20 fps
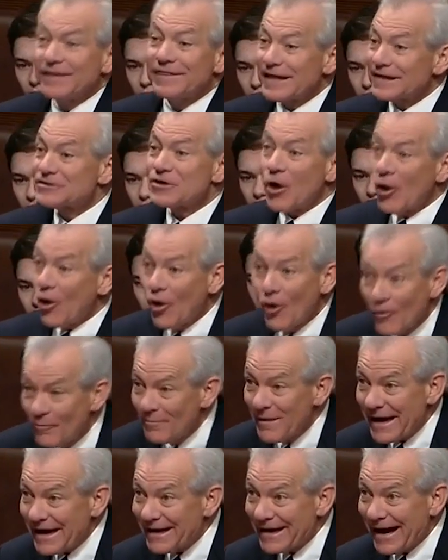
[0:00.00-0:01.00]
That's all
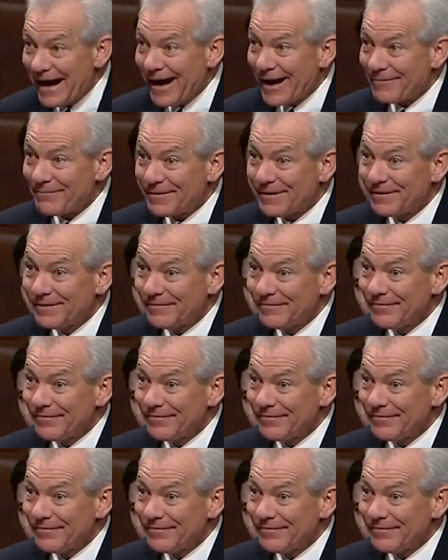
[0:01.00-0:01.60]
made up.